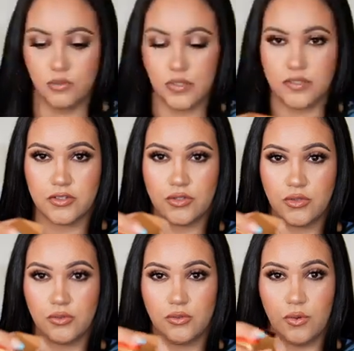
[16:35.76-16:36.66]
once
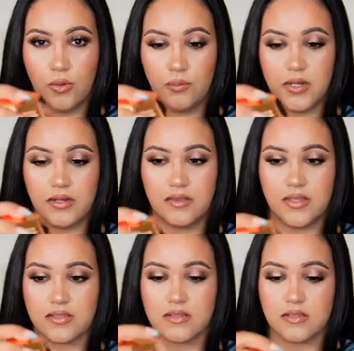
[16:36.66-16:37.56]
you open
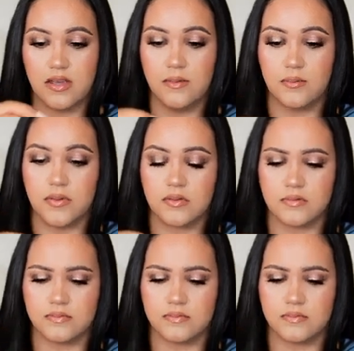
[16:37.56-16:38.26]
this up,